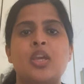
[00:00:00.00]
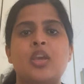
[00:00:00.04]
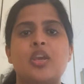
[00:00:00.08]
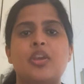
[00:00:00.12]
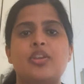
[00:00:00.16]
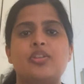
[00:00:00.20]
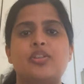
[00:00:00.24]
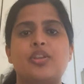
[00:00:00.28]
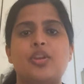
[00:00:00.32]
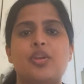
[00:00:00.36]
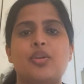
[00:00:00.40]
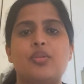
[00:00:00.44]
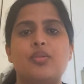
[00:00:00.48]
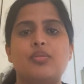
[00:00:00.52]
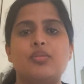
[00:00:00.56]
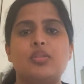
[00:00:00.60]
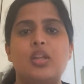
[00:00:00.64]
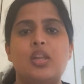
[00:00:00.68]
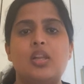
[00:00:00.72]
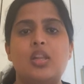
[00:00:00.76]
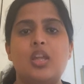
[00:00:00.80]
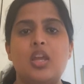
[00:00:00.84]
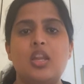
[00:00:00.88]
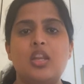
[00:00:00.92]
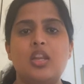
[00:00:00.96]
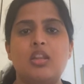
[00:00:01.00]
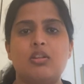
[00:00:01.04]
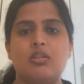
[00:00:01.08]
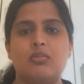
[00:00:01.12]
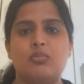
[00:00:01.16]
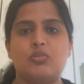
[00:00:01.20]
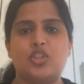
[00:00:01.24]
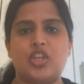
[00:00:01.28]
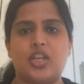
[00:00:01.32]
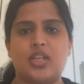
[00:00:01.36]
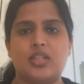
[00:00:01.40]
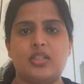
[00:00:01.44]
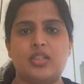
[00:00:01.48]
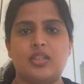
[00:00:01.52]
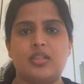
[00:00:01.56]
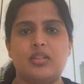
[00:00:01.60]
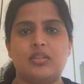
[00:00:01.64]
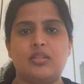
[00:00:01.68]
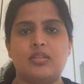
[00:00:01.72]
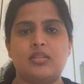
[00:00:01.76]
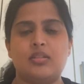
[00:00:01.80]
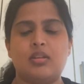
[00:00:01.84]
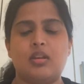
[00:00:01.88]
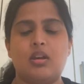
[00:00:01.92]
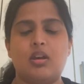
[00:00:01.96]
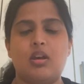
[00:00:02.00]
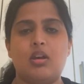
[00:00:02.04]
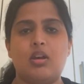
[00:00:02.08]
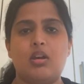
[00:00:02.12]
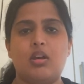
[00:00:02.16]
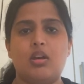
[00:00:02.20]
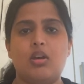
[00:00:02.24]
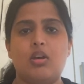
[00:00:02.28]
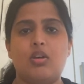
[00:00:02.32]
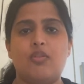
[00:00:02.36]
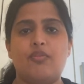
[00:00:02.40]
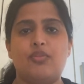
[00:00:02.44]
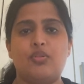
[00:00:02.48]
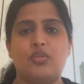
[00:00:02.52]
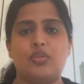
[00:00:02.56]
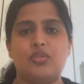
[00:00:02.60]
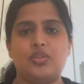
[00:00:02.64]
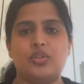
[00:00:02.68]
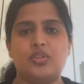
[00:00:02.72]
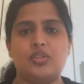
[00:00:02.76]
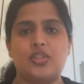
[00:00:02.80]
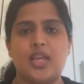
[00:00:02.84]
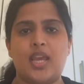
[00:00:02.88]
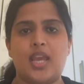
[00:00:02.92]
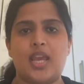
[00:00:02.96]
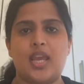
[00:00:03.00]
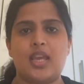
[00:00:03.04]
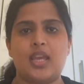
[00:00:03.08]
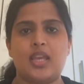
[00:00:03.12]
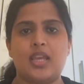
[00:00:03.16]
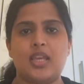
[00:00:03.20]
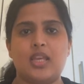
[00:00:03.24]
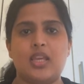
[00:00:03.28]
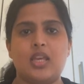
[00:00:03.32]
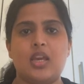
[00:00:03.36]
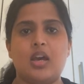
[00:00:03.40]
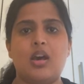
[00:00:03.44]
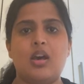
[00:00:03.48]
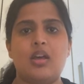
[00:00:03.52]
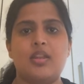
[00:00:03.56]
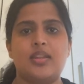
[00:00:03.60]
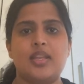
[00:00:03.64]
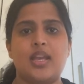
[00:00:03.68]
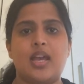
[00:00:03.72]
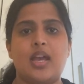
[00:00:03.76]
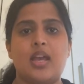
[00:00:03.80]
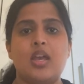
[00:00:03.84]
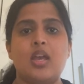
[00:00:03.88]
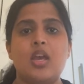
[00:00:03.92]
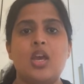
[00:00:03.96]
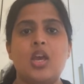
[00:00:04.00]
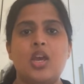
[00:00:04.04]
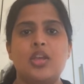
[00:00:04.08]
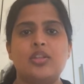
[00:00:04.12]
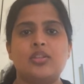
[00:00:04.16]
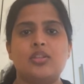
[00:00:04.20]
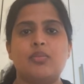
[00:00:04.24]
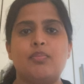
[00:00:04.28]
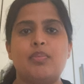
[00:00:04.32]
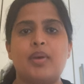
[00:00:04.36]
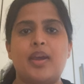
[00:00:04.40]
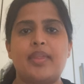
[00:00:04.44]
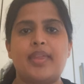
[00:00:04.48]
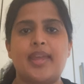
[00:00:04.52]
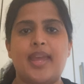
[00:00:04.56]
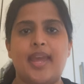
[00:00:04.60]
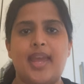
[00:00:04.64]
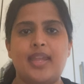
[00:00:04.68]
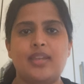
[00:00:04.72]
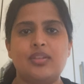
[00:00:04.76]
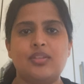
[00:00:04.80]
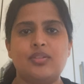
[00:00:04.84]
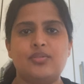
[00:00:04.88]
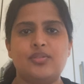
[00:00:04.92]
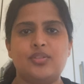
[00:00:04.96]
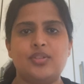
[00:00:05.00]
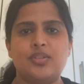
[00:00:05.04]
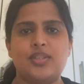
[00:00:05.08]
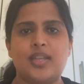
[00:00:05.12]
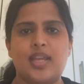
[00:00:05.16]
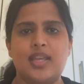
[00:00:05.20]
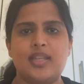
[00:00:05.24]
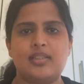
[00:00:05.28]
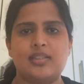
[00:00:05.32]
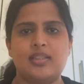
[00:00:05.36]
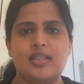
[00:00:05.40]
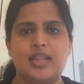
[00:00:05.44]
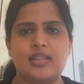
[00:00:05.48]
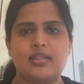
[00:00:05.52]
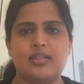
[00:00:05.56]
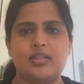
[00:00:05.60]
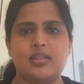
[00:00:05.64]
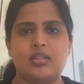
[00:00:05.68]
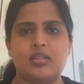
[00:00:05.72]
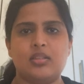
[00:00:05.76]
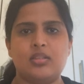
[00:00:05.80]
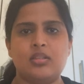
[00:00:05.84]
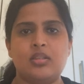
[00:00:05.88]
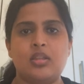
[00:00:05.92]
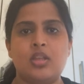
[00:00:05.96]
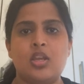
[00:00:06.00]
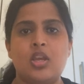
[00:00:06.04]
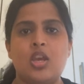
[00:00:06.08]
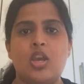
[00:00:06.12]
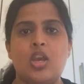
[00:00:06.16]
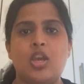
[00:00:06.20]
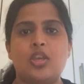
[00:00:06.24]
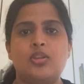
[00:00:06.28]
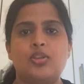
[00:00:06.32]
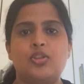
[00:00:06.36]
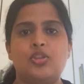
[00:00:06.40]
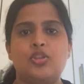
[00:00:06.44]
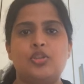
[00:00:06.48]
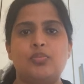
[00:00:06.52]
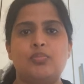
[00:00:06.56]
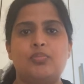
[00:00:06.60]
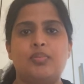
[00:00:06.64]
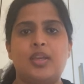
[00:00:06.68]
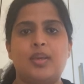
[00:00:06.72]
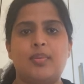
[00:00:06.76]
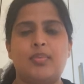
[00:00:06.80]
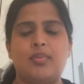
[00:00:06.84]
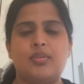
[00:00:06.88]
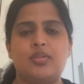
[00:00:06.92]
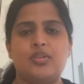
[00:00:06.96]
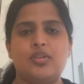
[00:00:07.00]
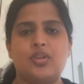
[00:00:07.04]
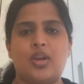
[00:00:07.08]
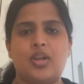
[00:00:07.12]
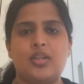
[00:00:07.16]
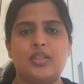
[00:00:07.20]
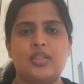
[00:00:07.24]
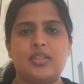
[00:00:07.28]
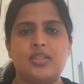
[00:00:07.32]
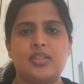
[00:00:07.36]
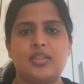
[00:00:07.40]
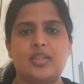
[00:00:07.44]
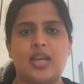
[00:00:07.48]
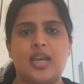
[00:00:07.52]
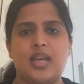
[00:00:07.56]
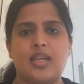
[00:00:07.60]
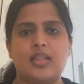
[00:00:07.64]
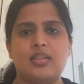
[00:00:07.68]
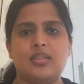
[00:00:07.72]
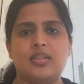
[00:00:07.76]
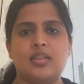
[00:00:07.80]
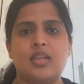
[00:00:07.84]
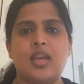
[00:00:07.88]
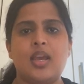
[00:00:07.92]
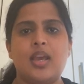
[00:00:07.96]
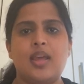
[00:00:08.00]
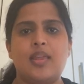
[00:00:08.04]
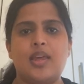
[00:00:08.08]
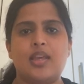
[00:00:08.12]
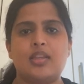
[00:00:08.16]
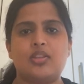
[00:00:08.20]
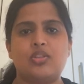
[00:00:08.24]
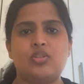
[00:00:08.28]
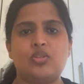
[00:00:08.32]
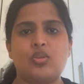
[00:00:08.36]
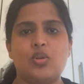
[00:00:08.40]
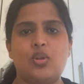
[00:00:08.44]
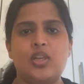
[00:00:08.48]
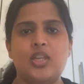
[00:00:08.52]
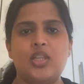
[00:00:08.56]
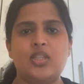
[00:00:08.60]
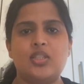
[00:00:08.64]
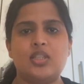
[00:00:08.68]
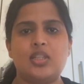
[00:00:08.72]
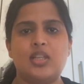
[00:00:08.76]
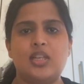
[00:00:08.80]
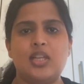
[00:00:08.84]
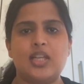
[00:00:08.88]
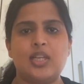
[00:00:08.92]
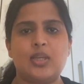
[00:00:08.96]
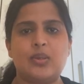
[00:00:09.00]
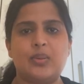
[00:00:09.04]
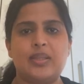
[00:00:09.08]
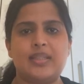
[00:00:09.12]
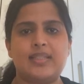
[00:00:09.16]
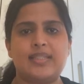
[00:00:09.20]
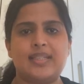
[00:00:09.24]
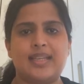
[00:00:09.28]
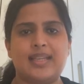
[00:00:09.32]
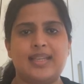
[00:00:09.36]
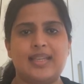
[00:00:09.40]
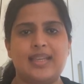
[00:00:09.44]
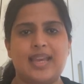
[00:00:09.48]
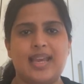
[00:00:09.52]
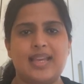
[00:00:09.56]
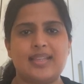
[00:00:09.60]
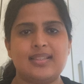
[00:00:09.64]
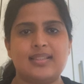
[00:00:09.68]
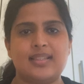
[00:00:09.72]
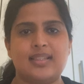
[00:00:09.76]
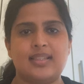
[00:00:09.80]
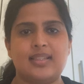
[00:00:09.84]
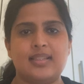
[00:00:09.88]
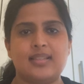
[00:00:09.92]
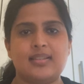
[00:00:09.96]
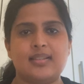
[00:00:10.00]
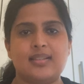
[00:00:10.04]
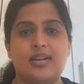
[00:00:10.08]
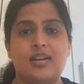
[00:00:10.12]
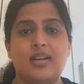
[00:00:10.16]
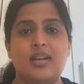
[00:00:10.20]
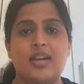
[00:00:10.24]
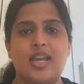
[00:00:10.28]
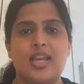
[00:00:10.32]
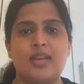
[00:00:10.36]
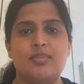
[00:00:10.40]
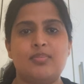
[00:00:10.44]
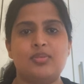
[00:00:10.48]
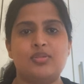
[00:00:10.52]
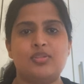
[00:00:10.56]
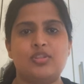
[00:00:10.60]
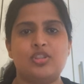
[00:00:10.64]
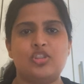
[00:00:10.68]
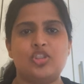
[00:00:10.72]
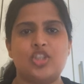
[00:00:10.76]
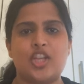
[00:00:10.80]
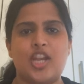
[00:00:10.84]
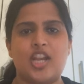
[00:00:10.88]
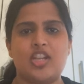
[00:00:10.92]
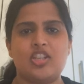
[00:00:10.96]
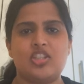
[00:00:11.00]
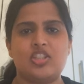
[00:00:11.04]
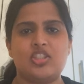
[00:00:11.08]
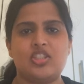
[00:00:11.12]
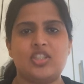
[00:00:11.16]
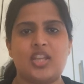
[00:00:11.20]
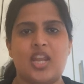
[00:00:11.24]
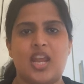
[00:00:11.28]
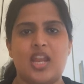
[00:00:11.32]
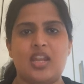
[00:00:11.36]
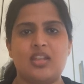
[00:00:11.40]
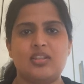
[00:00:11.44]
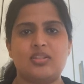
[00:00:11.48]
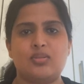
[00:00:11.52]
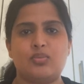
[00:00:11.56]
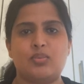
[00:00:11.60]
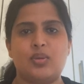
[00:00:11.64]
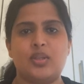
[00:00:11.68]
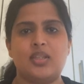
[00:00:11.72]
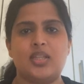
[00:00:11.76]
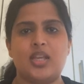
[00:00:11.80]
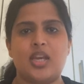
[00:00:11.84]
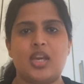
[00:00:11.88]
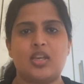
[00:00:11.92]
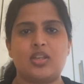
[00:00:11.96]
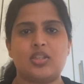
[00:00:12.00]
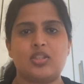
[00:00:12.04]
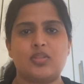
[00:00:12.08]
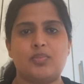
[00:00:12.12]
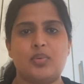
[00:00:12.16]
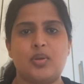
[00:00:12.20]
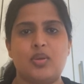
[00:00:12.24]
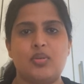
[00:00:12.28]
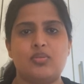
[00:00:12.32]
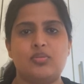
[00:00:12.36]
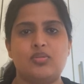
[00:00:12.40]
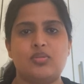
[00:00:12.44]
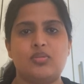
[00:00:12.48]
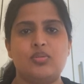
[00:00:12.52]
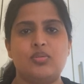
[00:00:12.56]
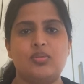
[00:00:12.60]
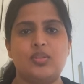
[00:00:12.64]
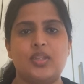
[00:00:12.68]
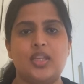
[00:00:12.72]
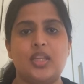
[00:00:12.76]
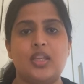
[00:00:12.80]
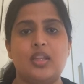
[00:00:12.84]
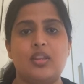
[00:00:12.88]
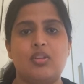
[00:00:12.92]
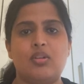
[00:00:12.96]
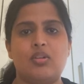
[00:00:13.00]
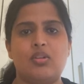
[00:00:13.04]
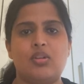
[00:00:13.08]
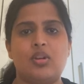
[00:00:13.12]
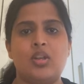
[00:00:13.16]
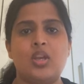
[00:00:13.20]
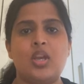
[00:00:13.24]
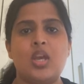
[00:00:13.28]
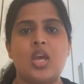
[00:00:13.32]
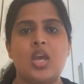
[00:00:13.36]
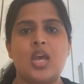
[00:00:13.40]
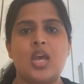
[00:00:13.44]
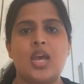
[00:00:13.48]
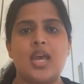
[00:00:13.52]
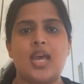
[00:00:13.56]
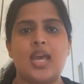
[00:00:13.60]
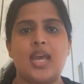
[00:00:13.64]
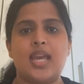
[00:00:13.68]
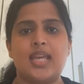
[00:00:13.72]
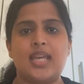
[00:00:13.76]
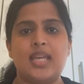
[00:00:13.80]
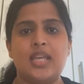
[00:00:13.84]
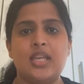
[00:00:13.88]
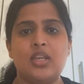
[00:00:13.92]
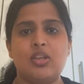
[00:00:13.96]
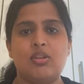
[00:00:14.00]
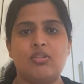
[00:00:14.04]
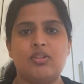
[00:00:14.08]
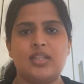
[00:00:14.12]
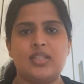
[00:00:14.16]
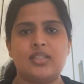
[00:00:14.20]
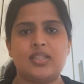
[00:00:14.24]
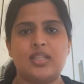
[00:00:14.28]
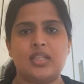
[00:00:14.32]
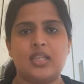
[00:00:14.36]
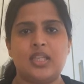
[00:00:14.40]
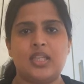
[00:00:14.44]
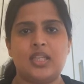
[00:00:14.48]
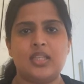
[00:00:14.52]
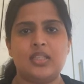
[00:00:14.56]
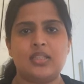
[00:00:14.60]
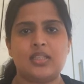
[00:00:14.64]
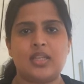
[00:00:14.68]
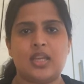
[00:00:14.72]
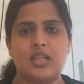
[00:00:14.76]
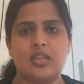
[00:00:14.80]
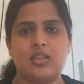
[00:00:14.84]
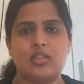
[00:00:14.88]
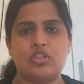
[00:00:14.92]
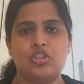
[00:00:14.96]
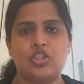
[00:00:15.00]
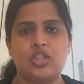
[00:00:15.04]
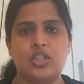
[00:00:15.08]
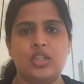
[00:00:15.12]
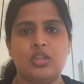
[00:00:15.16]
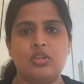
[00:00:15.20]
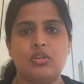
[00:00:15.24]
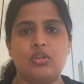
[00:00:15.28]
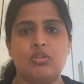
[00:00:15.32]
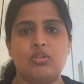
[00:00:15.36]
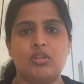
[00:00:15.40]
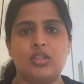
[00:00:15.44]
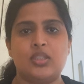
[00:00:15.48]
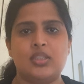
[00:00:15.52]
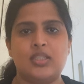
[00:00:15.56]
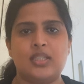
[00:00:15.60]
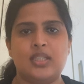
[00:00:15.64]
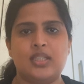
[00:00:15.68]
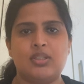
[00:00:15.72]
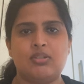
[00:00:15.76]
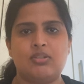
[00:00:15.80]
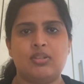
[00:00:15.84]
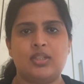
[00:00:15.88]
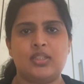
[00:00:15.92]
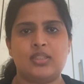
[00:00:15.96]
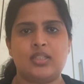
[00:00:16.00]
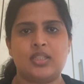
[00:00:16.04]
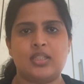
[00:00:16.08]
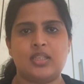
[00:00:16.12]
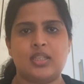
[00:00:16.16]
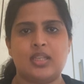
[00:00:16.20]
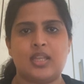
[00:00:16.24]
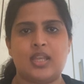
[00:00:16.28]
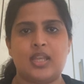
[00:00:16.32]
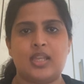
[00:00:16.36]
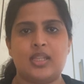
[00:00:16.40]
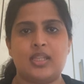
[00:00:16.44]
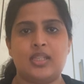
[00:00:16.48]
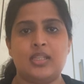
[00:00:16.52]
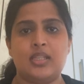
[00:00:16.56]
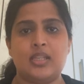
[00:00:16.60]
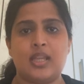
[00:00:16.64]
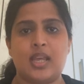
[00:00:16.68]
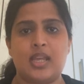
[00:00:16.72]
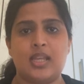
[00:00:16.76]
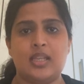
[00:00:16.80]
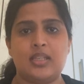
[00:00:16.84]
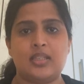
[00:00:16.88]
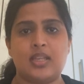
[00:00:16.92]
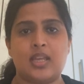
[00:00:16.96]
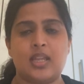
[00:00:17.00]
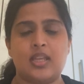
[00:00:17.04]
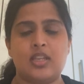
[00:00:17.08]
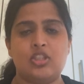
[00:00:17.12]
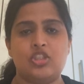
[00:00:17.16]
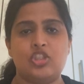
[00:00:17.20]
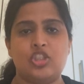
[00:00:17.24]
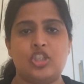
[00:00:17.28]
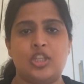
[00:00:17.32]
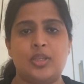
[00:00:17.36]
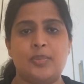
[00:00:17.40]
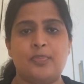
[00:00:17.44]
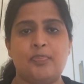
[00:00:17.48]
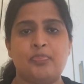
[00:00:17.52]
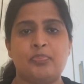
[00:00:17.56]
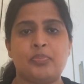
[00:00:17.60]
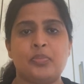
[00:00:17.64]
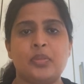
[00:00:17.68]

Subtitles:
So, the learning objectives for today are that by the end of today's lesson, you should be able to understand that solids, liquids, and gases are able to change state when they are exposed to either an increase in heat energy or a decrease in heat energy.